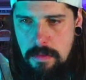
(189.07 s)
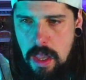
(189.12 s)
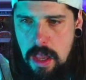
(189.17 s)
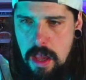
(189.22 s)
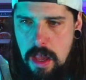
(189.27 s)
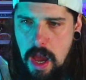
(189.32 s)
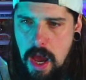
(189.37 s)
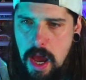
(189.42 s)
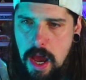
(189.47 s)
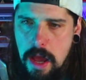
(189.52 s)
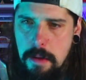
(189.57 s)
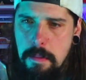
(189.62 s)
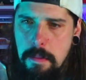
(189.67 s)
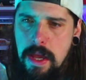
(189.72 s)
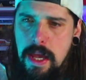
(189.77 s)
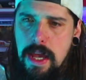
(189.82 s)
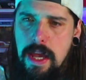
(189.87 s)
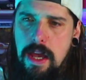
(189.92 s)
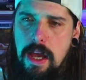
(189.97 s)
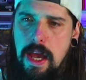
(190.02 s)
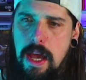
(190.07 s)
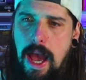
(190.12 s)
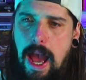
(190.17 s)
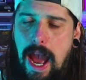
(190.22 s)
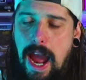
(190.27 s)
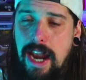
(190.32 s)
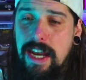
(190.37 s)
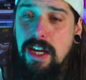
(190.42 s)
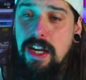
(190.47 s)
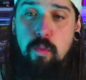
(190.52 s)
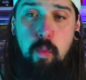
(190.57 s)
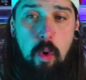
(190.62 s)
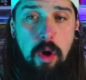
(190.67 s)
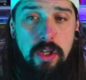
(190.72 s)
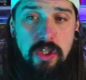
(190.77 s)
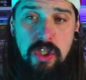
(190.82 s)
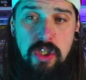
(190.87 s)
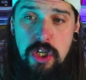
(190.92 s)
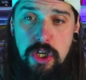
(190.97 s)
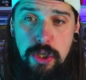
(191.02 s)
Added
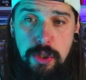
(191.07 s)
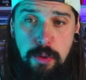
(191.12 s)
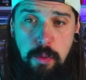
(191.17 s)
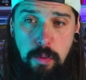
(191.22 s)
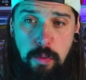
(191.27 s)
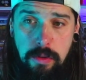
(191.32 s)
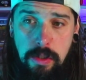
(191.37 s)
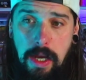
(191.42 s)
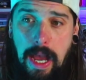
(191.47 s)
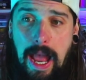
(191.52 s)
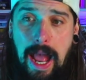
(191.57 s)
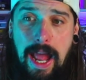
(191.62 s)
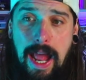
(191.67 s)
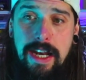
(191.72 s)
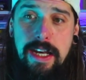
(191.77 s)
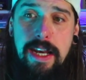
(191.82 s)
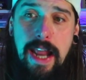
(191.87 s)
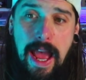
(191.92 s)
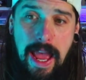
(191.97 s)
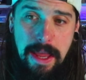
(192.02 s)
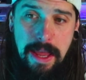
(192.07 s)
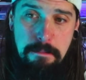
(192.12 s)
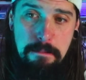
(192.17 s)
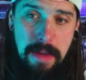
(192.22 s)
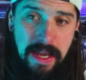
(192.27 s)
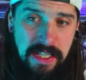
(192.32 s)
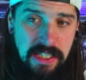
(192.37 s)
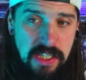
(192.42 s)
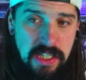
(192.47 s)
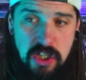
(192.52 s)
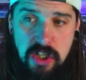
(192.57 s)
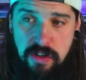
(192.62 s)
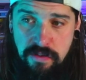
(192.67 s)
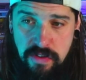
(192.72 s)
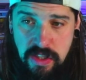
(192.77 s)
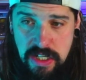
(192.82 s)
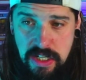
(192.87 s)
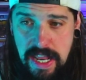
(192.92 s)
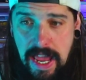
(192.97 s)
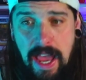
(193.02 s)
what's new and a message of
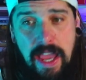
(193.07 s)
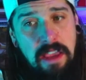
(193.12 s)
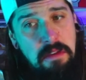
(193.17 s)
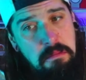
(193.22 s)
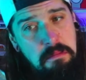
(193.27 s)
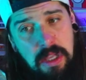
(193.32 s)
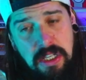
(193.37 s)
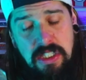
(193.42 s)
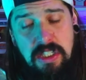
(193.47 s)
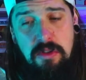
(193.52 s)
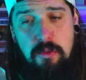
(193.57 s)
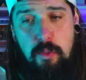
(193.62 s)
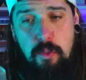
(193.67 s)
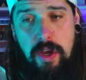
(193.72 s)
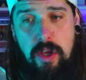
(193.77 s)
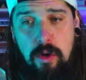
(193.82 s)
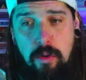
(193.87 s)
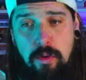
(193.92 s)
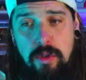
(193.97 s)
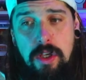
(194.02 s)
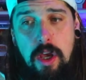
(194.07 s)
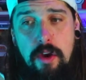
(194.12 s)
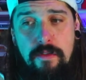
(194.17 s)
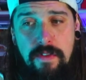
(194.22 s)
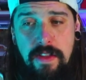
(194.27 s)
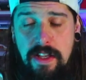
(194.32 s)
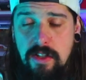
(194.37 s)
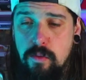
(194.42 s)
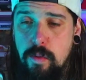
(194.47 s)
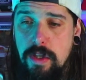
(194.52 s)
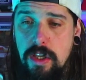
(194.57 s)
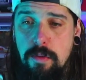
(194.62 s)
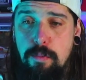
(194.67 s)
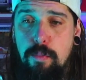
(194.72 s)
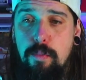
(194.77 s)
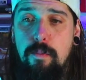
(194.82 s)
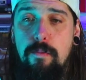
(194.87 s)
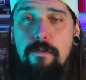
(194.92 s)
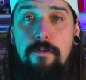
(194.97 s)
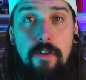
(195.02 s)
the day. That seems pretty cool. So hopefully that's when you
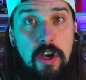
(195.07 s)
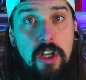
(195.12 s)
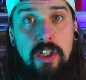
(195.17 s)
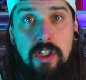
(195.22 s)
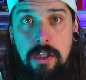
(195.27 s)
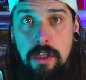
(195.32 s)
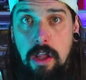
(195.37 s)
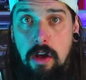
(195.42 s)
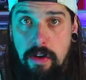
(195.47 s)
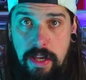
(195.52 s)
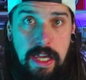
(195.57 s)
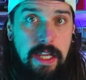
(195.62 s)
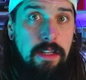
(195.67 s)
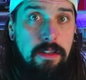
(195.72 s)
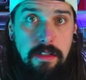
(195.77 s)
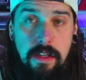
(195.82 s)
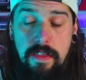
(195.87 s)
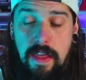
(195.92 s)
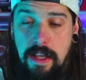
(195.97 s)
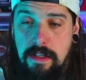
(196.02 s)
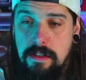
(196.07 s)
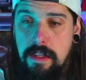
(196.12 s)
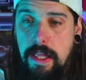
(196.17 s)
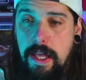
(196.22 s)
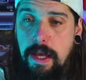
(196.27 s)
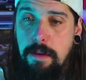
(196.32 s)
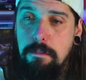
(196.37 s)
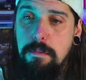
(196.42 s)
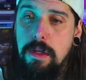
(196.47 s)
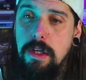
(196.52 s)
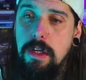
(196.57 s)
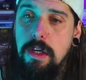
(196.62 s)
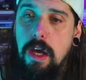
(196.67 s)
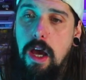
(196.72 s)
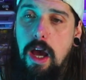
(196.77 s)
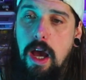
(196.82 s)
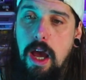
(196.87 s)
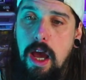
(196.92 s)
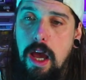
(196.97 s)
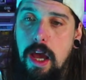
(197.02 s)
first log in that's there.
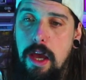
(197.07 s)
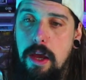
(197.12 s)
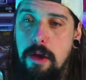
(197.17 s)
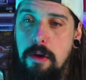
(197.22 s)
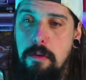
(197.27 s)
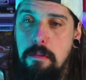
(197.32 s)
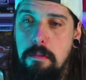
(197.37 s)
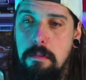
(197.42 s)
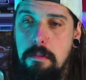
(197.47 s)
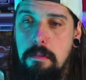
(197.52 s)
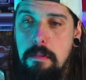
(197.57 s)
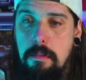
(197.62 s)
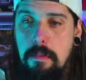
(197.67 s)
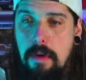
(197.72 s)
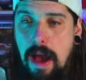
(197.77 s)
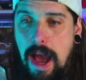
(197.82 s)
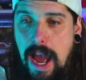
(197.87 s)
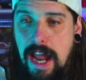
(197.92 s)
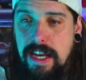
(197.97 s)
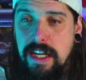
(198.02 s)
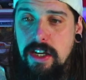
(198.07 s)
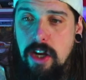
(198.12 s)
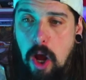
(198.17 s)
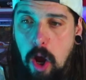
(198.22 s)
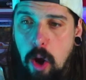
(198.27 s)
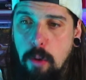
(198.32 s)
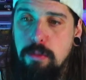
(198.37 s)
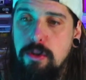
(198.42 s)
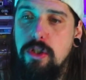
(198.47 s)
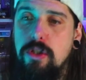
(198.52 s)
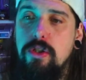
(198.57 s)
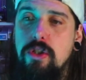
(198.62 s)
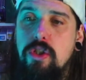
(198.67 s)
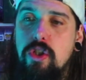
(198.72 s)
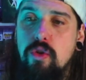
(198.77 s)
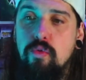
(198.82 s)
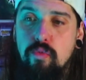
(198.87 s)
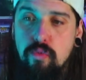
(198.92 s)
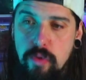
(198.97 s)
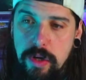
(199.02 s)
Added options
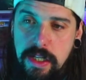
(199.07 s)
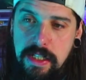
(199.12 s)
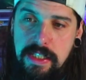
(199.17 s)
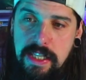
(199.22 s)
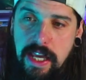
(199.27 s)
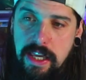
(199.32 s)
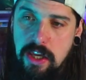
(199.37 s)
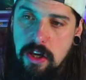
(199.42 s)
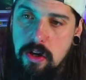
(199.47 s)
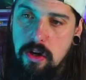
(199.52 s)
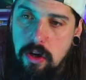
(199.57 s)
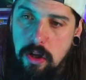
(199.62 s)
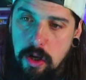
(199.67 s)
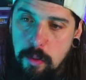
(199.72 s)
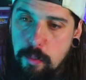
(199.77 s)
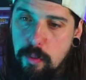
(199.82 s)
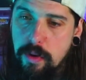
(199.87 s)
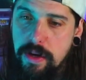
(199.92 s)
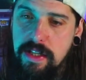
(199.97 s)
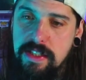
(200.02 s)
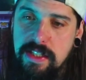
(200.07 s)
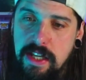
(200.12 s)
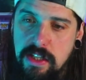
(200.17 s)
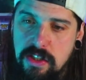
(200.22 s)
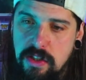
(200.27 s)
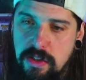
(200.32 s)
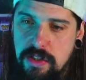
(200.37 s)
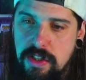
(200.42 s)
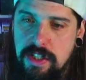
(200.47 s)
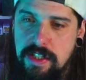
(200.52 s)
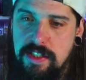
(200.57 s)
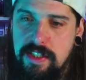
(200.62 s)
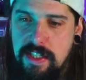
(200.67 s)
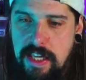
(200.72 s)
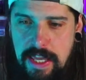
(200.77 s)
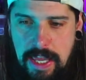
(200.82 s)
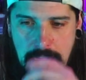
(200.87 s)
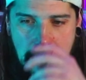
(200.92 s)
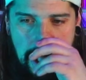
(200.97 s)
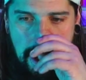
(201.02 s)
to reset your color presets, as you can
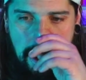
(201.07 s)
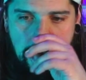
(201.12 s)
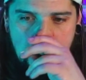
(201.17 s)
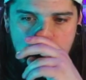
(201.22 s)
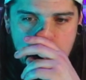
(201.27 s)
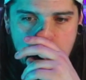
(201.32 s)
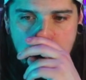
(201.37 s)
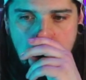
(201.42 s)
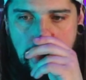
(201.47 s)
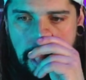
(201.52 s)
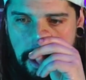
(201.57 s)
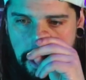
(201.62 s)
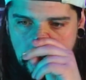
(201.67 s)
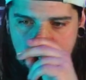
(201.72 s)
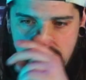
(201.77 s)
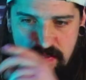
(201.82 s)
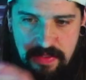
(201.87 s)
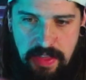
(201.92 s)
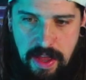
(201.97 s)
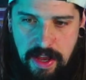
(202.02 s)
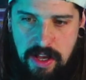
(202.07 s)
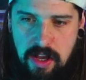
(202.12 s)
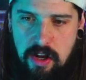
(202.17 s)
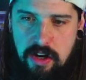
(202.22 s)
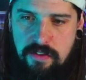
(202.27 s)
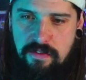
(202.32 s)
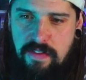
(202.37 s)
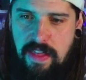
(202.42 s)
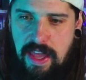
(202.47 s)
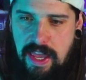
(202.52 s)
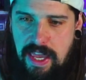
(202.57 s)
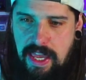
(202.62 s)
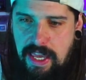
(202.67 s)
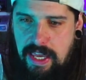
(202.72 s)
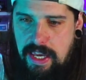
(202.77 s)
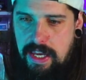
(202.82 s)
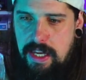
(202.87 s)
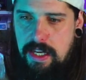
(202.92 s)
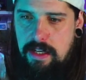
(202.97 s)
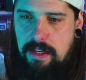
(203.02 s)
see here, and they're
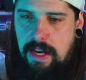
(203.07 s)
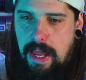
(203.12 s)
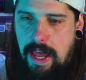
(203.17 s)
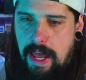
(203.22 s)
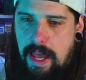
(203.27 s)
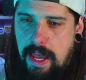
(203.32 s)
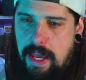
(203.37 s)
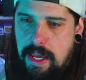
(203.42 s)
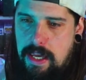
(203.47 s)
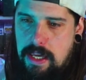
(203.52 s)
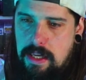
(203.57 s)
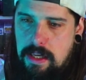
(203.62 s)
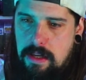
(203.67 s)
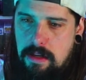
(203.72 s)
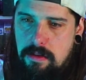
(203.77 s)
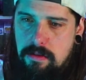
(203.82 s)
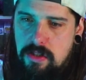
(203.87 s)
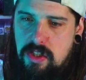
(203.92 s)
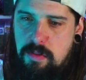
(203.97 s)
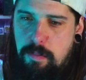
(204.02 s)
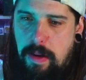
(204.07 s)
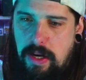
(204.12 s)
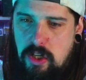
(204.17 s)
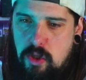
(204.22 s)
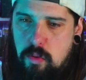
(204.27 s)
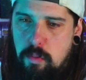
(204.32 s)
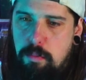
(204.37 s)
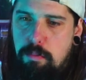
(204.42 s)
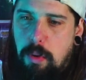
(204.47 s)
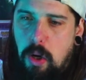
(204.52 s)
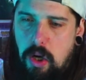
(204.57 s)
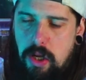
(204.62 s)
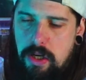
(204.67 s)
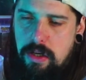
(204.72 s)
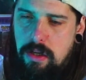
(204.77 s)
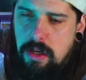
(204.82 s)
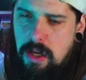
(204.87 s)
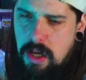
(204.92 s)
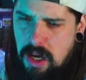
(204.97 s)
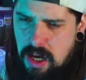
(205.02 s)
hitting a special
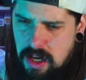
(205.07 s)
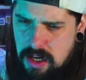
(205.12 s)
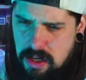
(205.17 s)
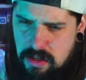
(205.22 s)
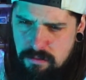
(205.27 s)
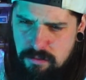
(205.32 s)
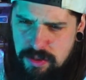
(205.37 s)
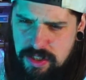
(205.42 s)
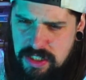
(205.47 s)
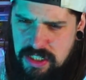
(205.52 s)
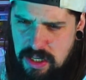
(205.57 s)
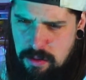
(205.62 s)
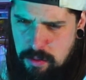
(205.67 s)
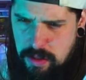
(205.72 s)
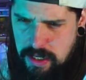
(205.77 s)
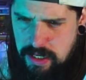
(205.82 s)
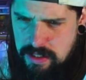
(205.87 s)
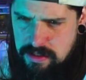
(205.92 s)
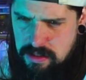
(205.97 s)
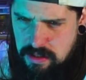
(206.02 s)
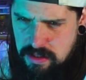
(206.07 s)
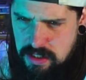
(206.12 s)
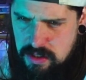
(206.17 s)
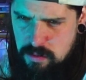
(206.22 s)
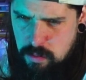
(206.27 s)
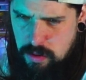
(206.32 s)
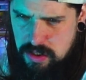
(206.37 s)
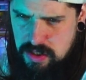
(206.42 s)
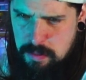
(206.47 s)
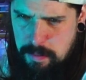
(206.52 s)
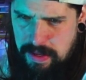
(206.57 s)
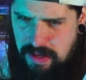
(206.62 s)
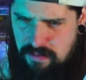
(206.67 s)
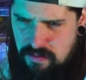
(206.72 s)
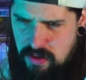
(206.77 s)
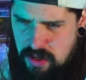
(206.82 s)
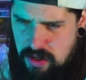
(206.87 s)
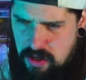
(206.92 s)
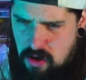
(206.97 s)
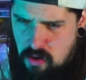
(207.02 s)
button. I can't really see what it is on this one. It's a bit of
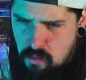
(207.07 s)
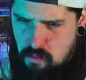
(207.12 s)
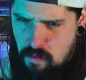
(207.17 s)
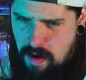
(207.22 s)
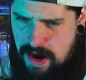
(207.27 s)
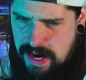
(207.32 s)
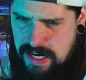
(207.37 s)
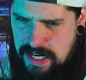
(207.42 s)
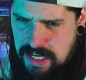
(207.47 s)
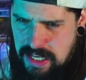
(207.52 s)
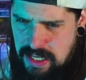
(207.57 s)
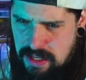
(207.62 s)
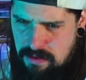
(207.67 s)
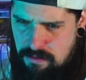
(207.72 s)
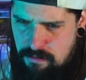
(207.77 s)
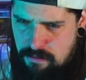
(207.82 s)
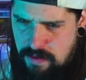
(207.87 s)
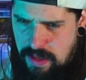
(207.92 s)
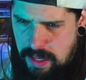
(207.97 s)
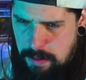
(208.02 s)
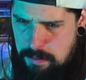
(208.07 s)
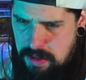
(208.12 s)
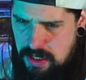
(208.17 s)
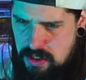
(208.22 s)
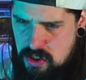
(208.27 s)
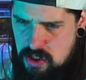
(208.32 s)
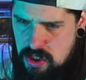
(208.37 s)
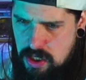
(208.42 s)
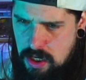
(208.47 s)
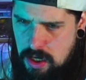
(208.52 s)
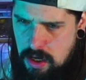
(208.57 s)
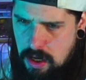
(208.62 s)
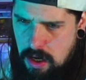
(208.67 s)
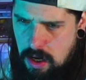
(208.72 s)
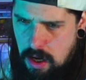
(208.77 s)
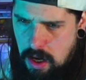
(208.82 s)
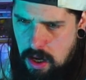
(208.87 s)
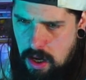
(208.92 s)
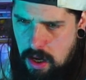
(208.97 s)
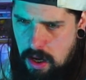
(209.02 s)
a grainy image,
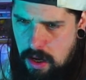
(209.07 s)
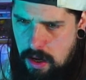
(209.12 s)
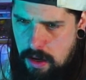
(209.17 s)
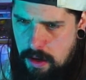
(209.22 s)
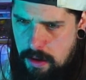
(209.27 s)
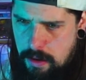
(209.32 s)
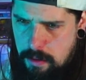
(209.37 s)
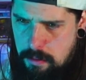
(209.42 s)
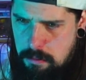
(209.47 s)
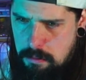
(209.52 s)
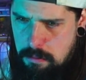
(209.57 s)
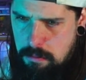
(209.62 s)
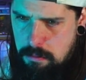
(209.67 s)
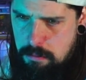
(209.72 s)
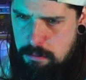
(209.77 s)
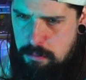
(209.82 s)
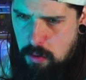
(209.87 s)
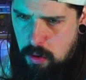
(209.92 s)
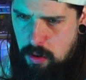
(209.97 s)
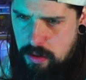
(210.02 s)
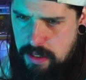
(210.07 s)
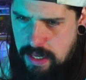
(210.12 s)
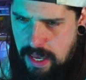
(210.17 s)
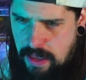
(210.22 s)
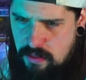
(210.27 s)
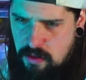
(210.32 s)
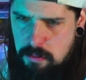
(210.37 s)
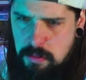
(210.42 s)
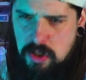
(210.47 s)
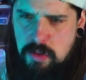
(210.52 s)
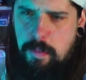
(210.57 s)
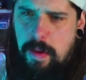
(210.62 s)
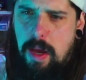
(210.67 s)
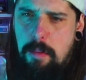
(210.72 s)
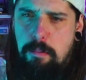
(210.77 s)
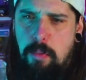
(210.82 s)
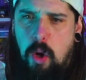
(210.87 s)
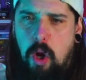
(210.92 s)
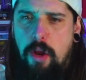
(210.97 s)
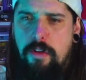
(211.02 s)
but yeah, there must be a
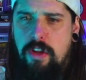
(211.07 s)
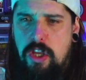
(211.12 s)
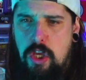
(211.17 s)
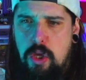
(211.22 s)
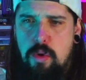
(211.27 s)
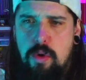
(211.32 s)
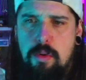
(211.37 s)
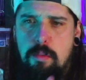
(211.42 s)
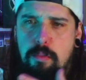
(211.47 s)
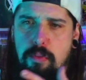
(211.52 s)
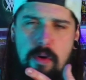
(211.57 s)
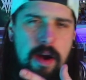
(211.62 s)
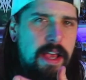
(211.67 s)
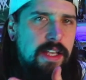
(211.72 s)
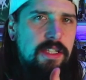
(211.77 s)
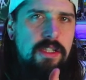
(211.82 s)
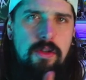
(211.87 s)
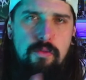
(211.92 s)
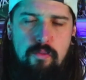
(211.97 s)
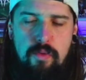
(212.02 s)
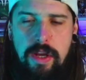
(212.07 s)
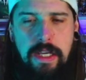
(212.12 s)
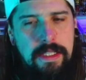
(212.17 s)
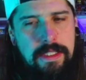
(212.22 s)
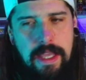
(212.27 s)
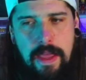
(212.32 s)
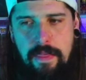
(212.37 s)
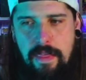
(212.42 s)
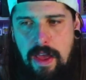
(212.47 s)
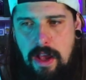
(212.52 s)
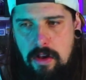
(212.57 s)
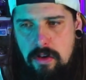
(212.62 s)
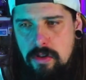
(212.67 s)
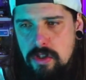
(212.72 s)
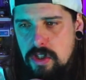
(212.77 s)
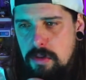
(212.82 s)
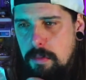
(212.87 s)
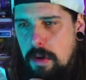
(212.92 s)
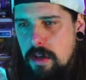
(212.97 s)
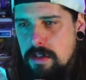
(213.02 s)
button that you can press to reset that
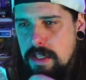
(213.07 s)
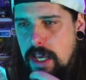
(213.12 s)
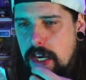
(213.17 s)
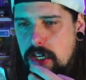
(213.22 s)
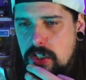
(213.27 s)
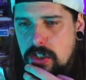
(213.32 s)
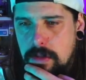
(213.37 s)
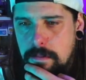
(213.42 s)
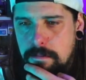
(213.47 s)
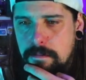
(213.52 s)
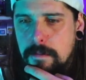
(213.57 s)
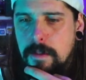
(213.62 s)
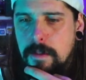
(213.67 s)
customization.